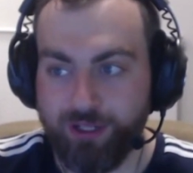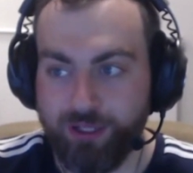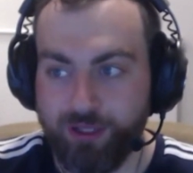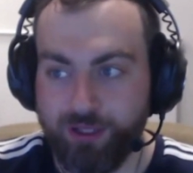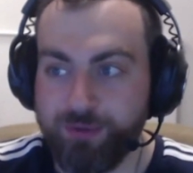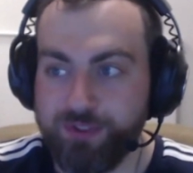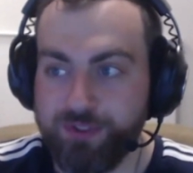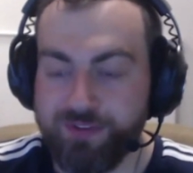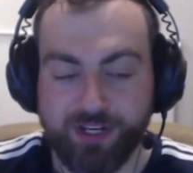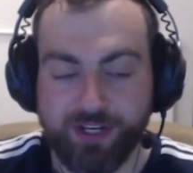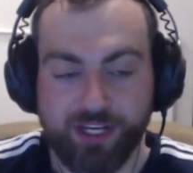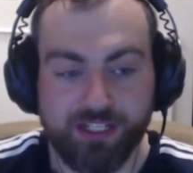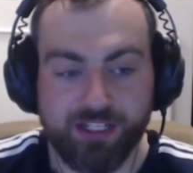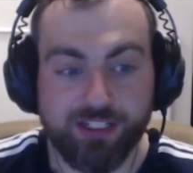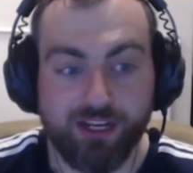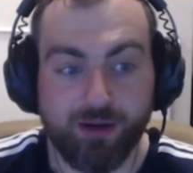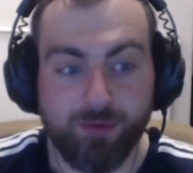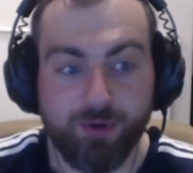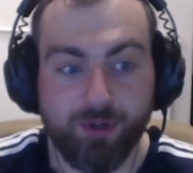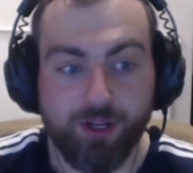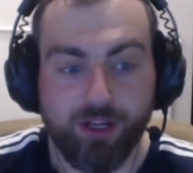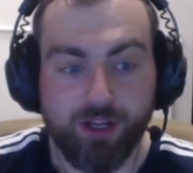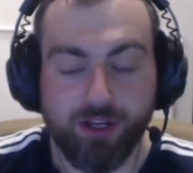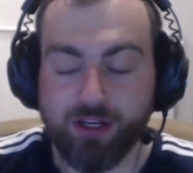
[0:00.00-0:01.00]
the Pacific Nations
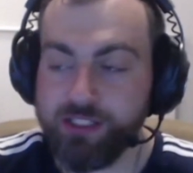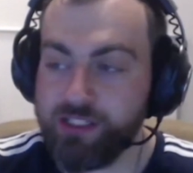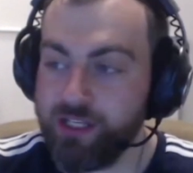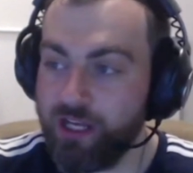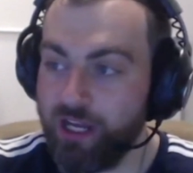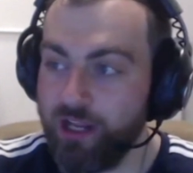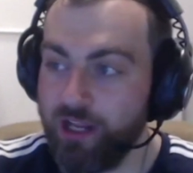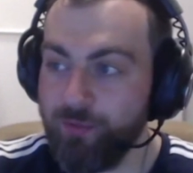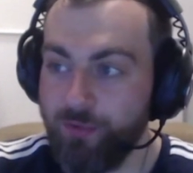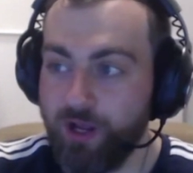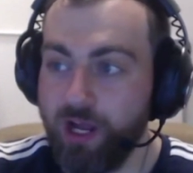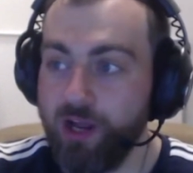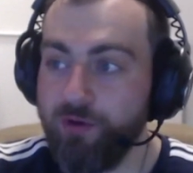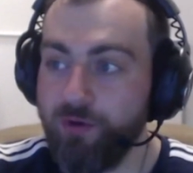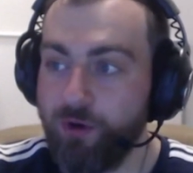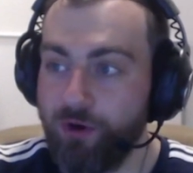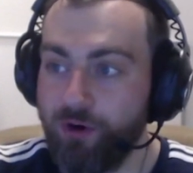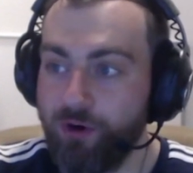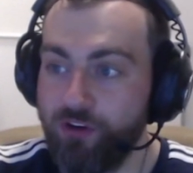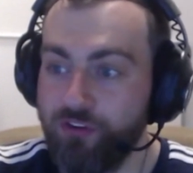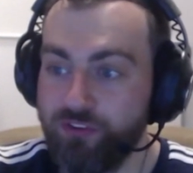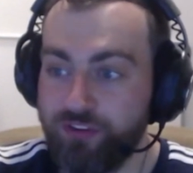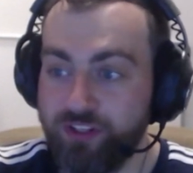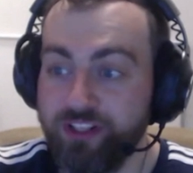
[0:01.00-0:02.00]
Cup. Because I've
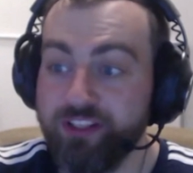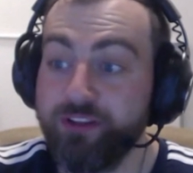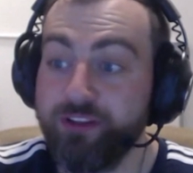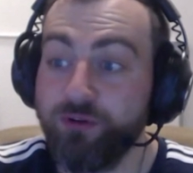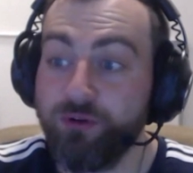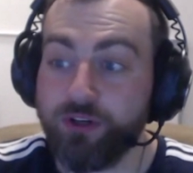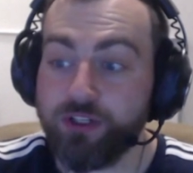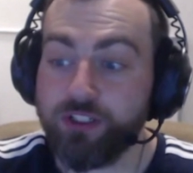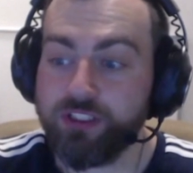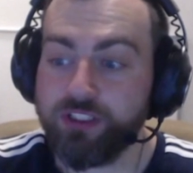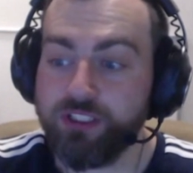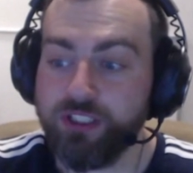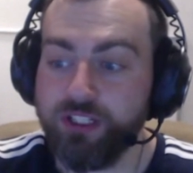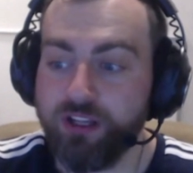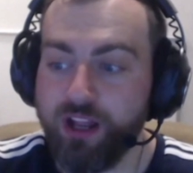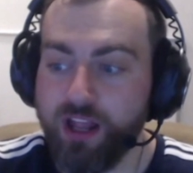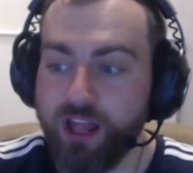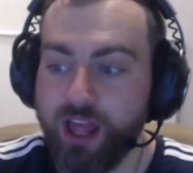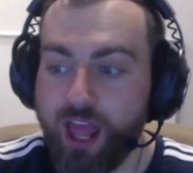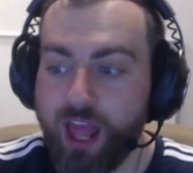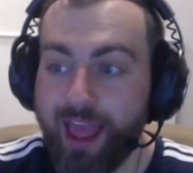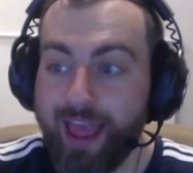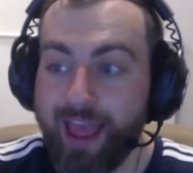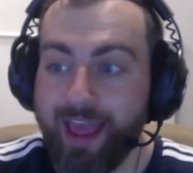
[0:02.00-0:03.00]
honestly looked
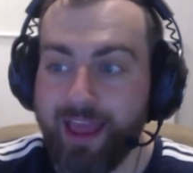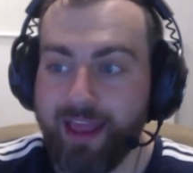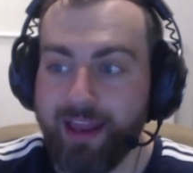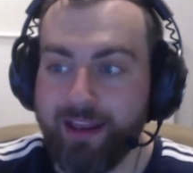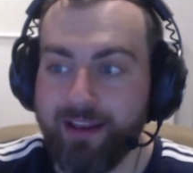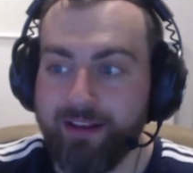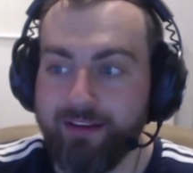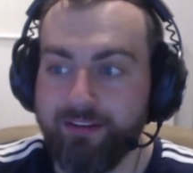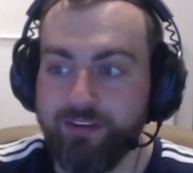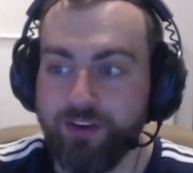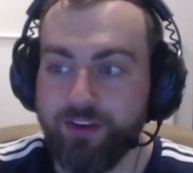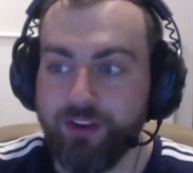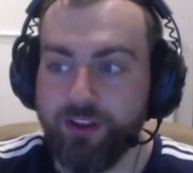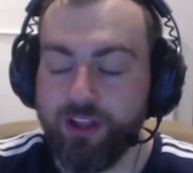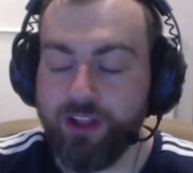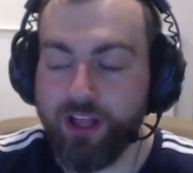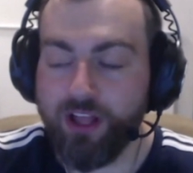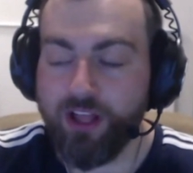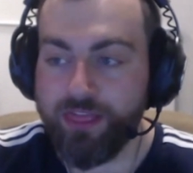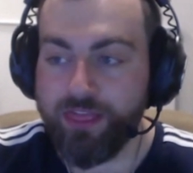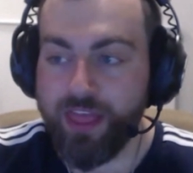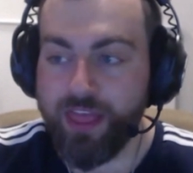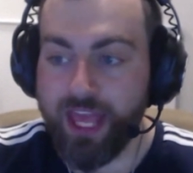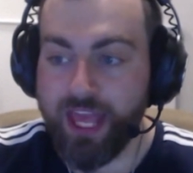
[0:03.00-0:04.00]
and
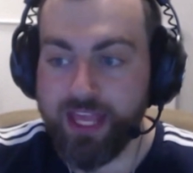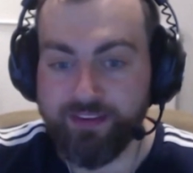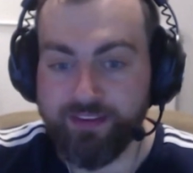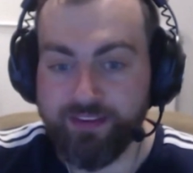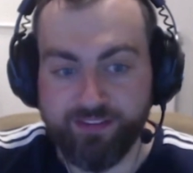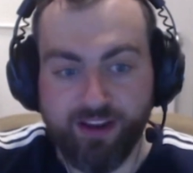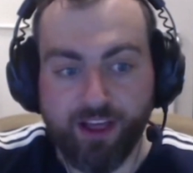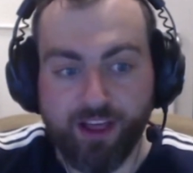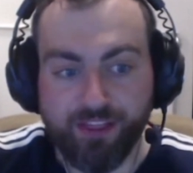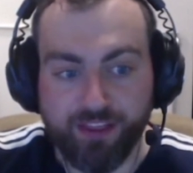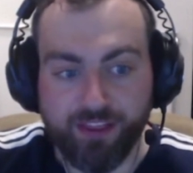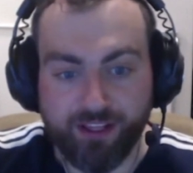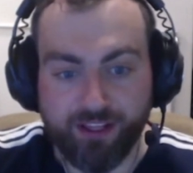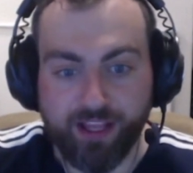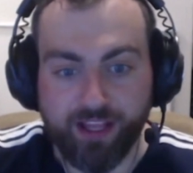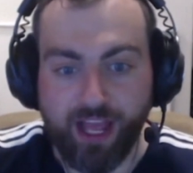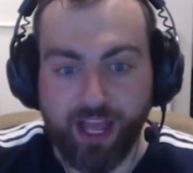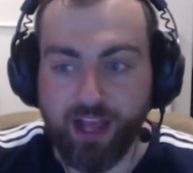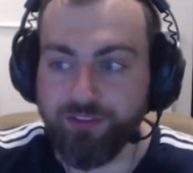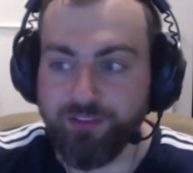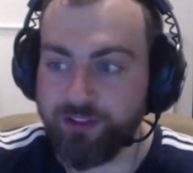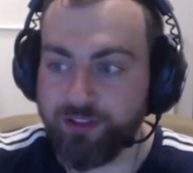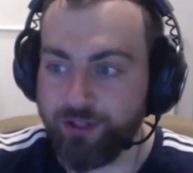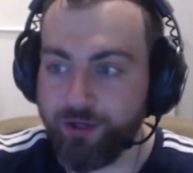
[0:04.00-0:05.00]
there's nothing. They
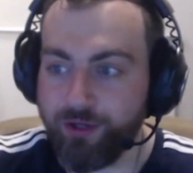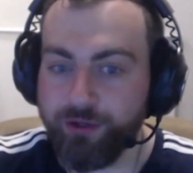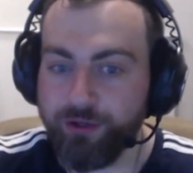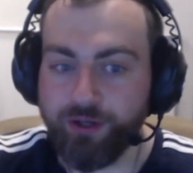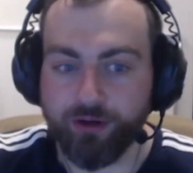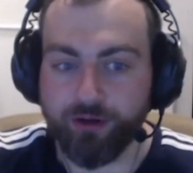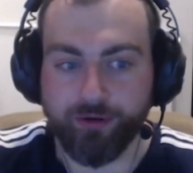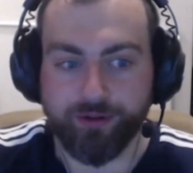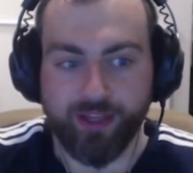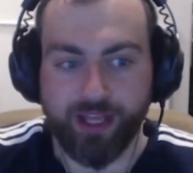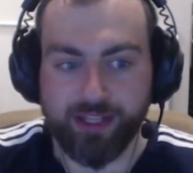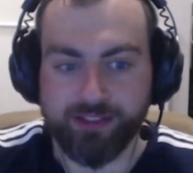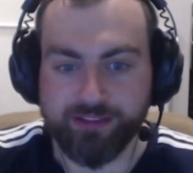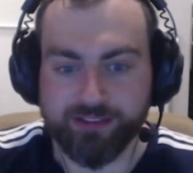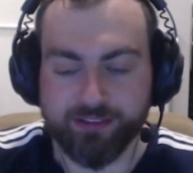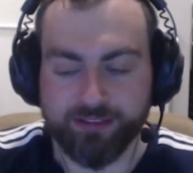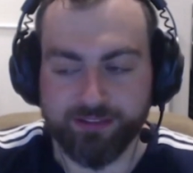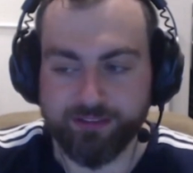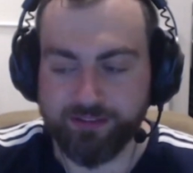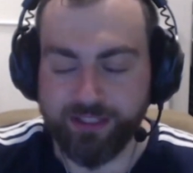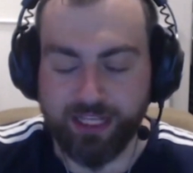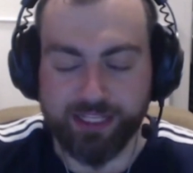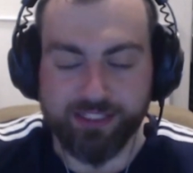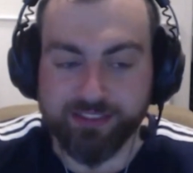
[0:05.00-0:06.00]
have a logo and
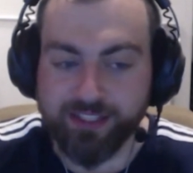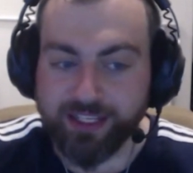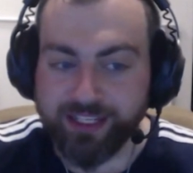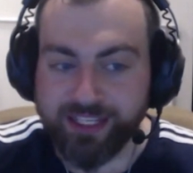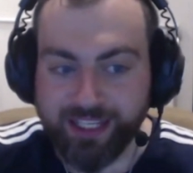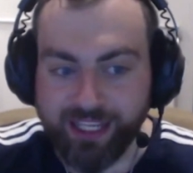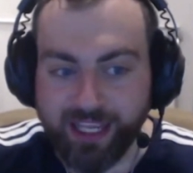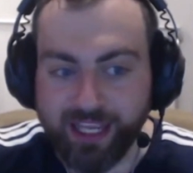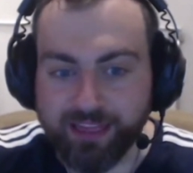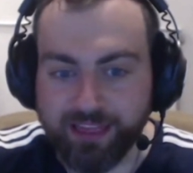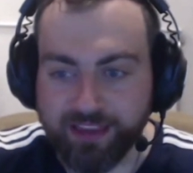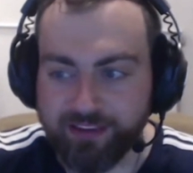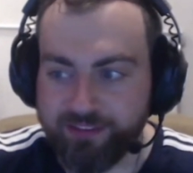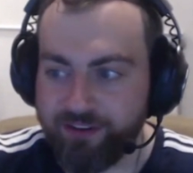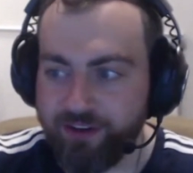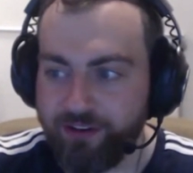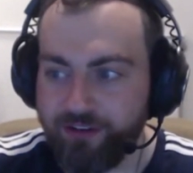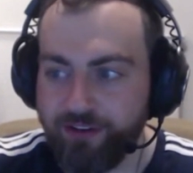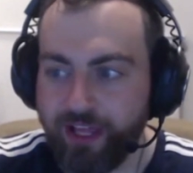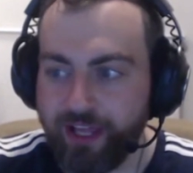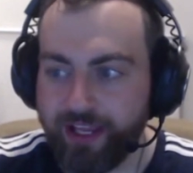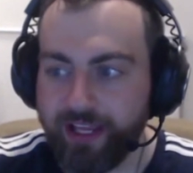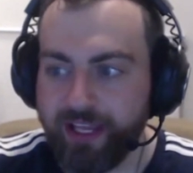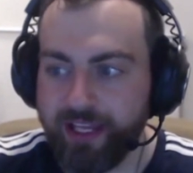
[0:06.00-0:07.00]
that's like it. There's
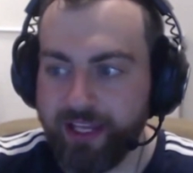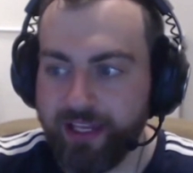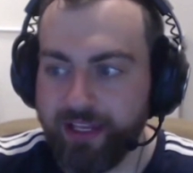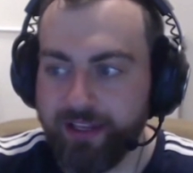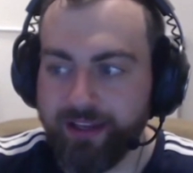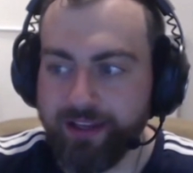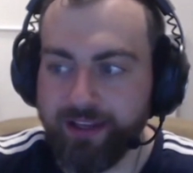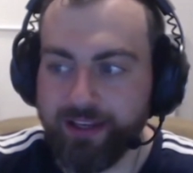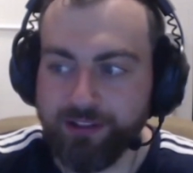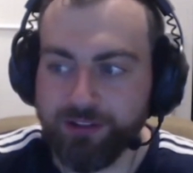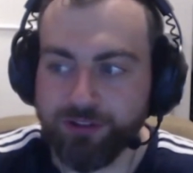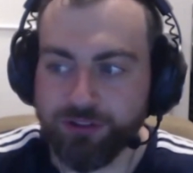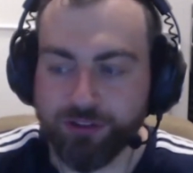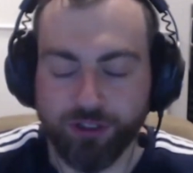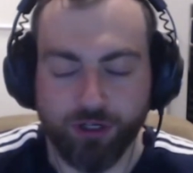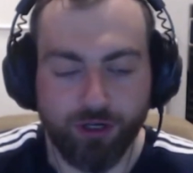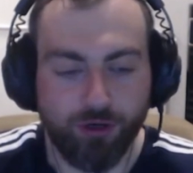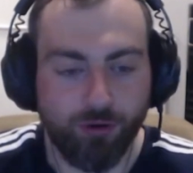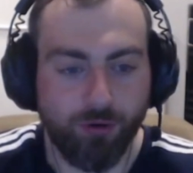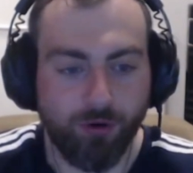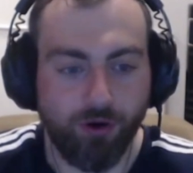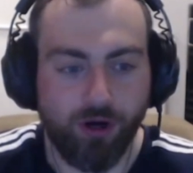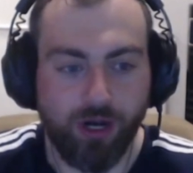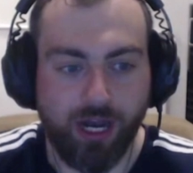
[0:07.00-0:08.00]
no like
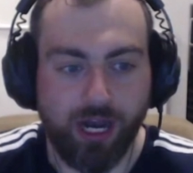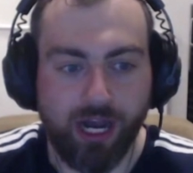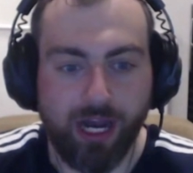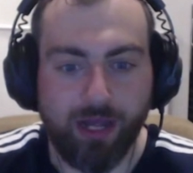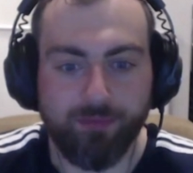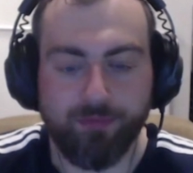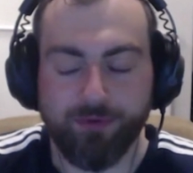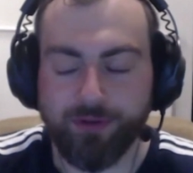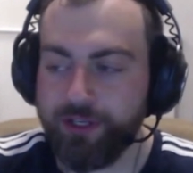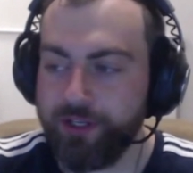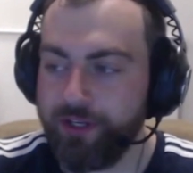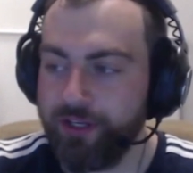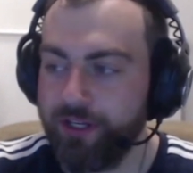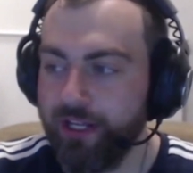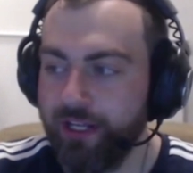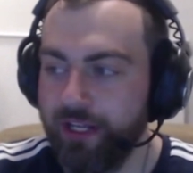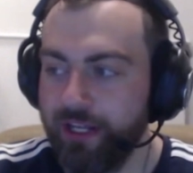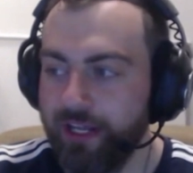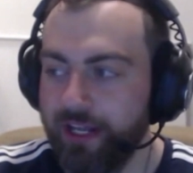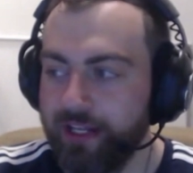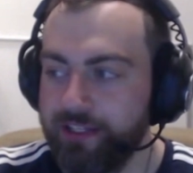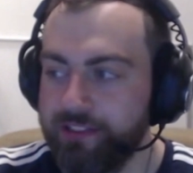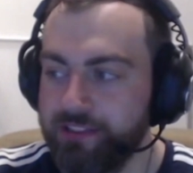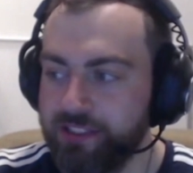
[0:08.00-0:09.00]
intro or hype video.
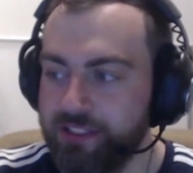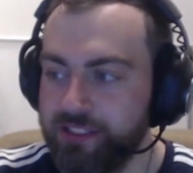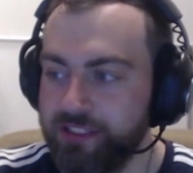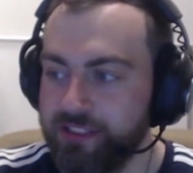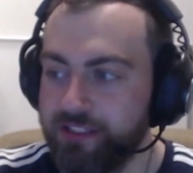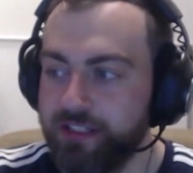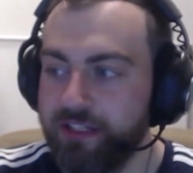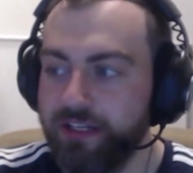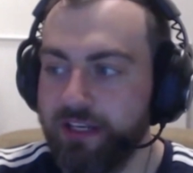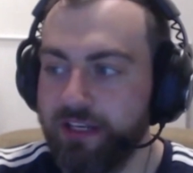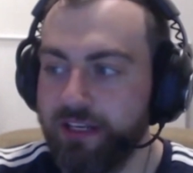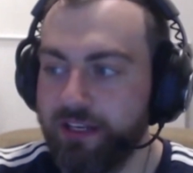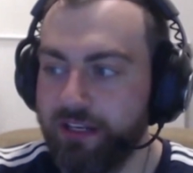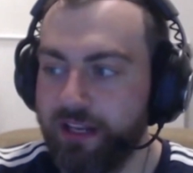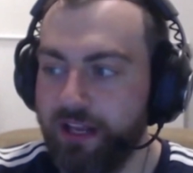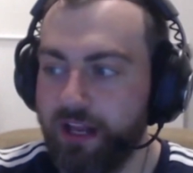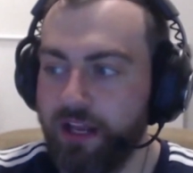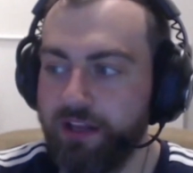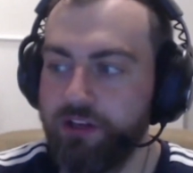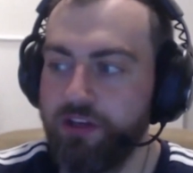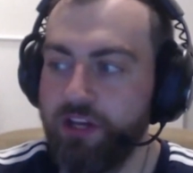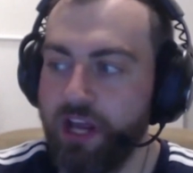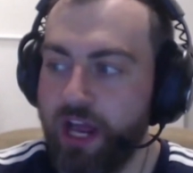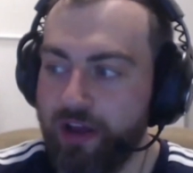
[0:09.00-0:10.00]
It's just
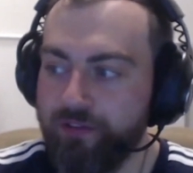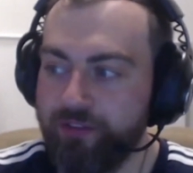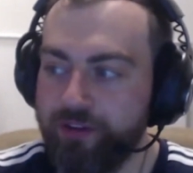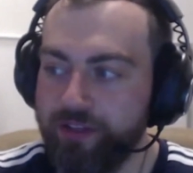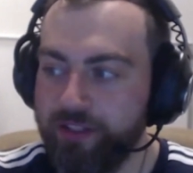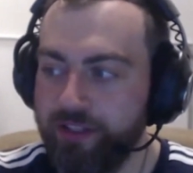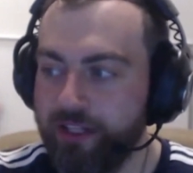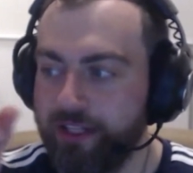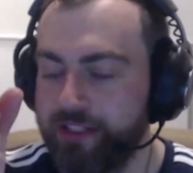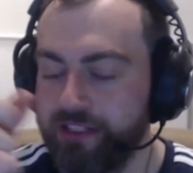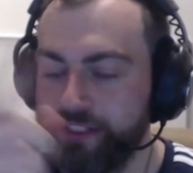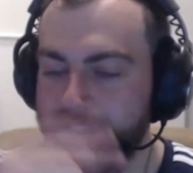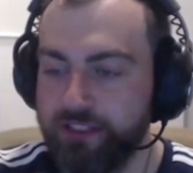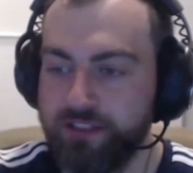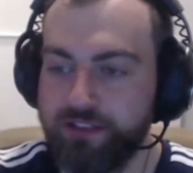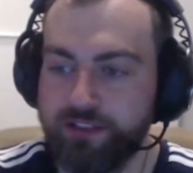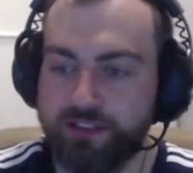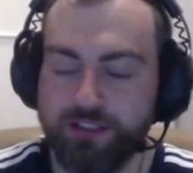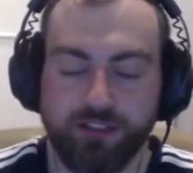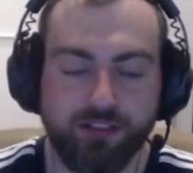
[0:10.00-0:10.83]
you have a like the